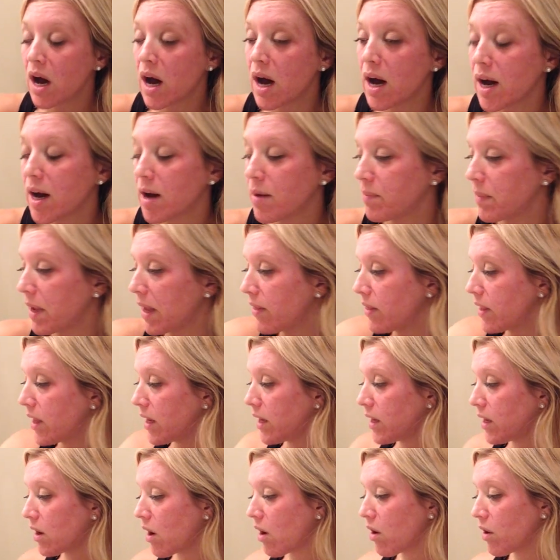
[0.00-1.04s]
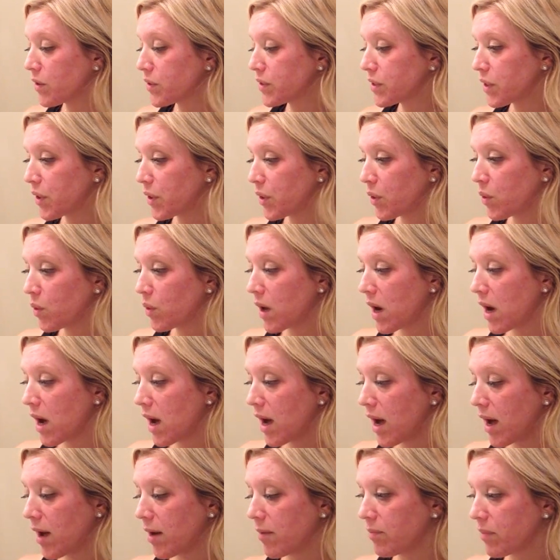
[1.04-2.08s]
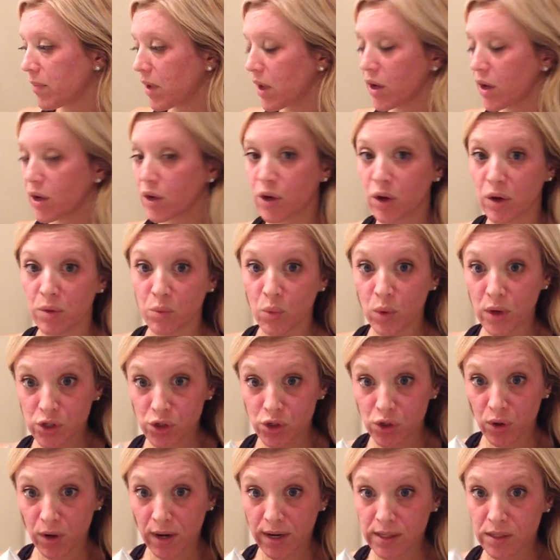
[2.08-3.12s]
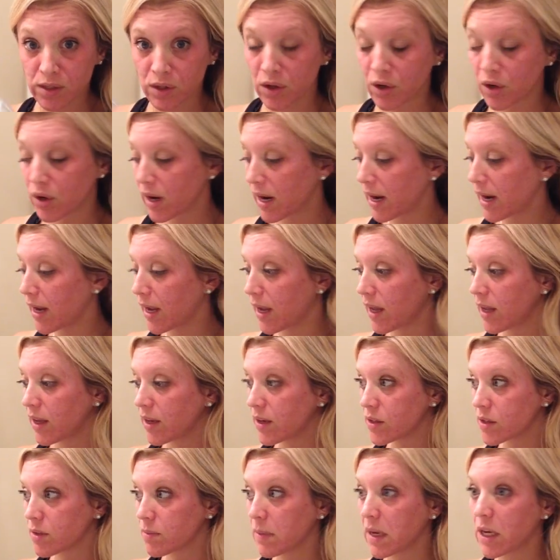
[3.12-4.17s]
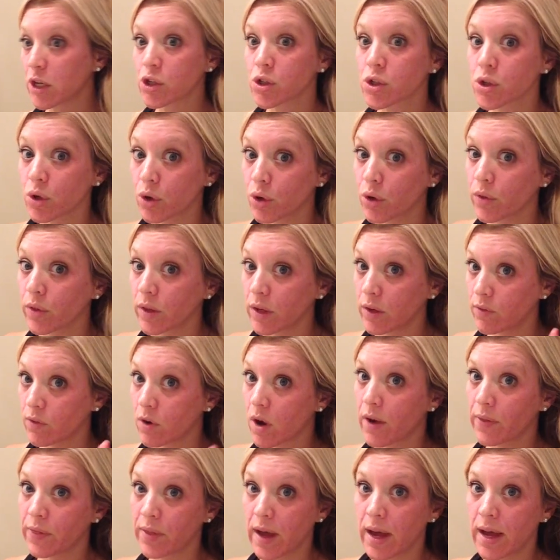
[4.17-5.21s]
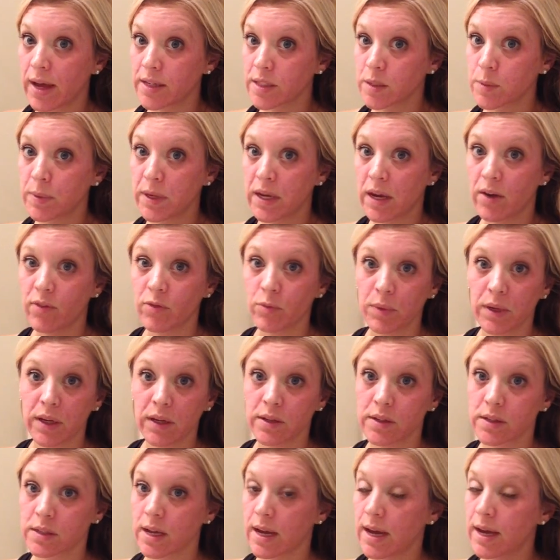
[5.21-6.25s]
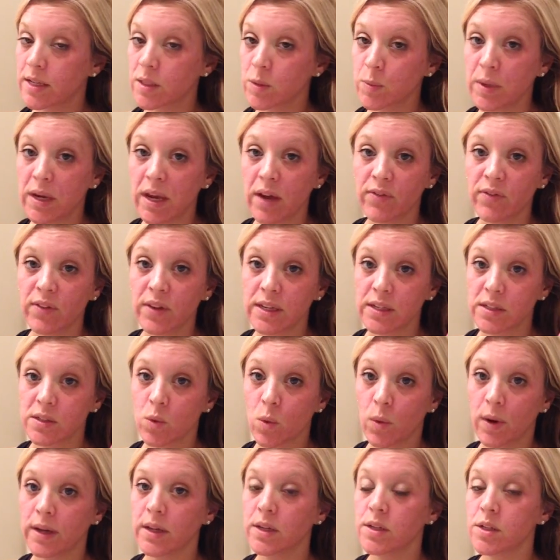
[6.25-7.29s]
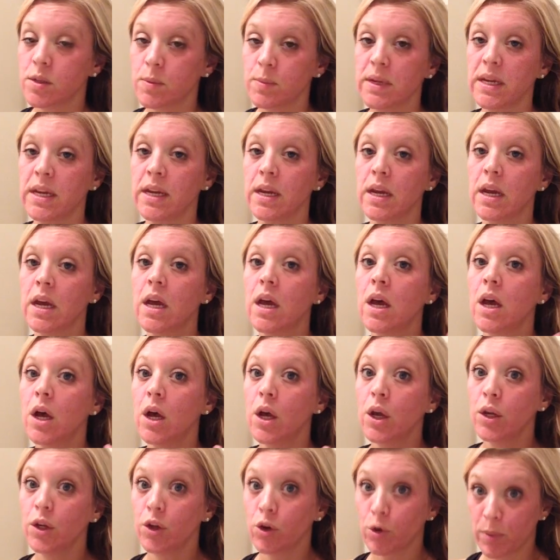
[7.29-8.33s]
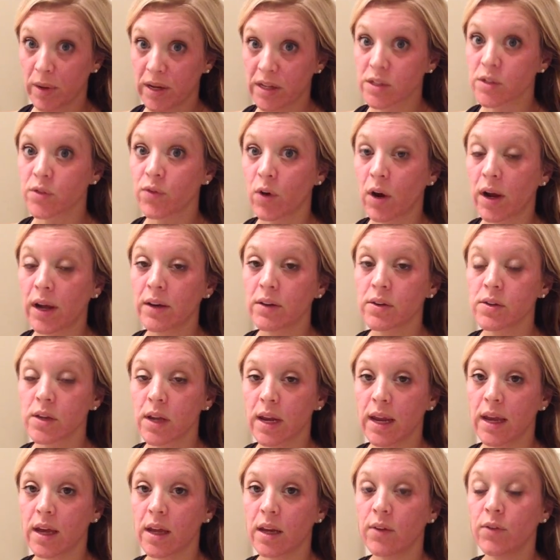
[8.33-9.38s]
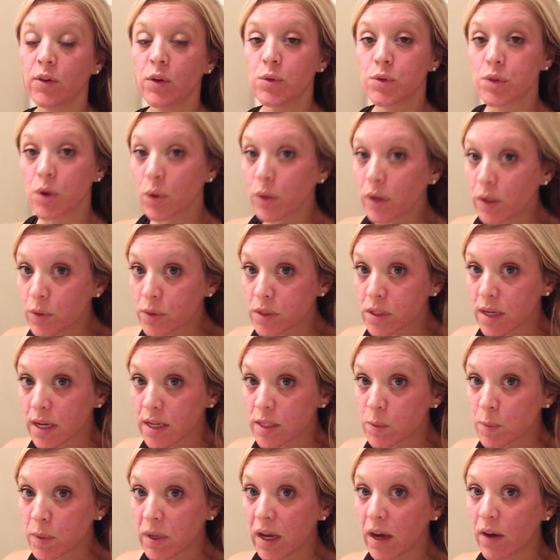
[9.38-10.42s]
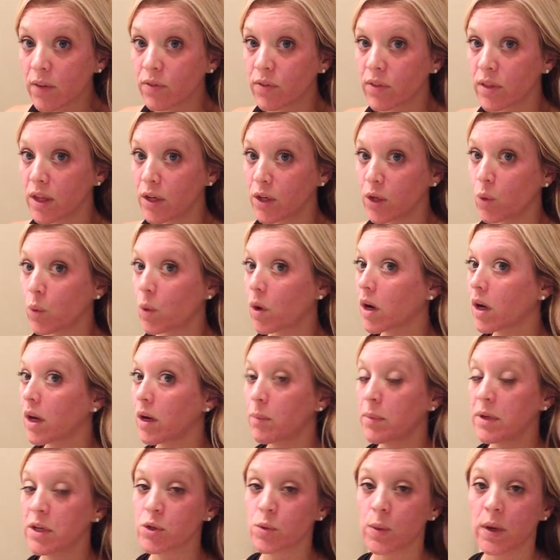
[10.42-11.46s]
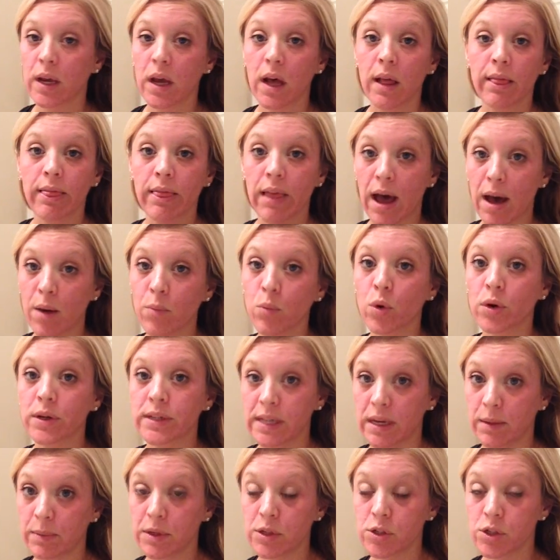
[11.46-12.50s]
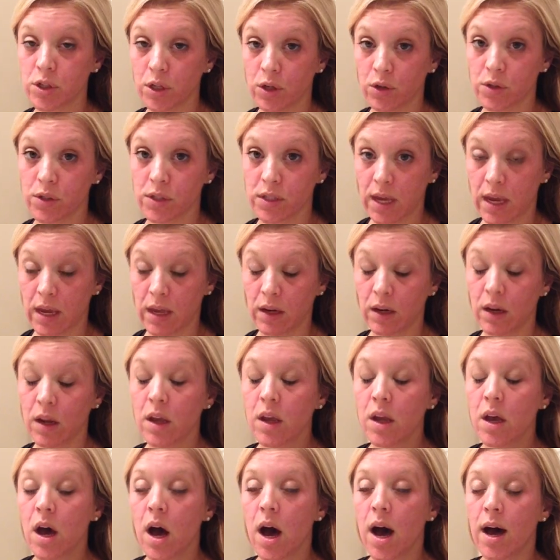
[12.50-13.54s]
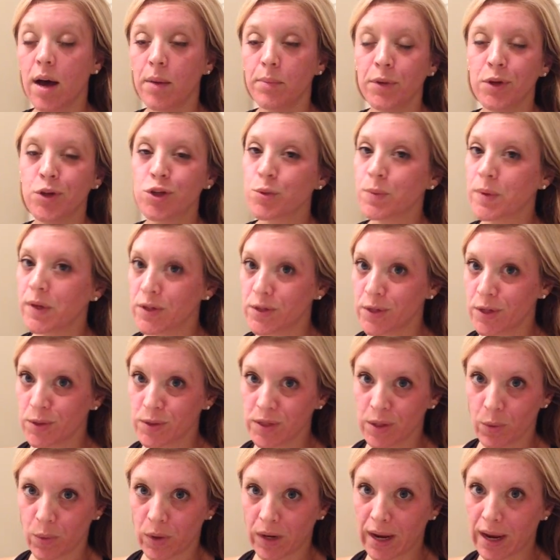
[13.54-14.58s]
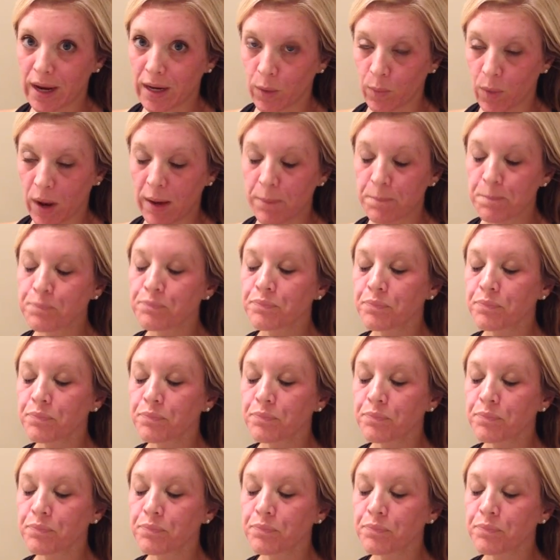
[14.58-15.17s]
And then also a good moisturizer, and make sure that you've got that SPF, because the SPF is going to be your best friend. And if you don't use an SPF, then you are going to be doing a lot more damage to your skin. You should be using one anyway.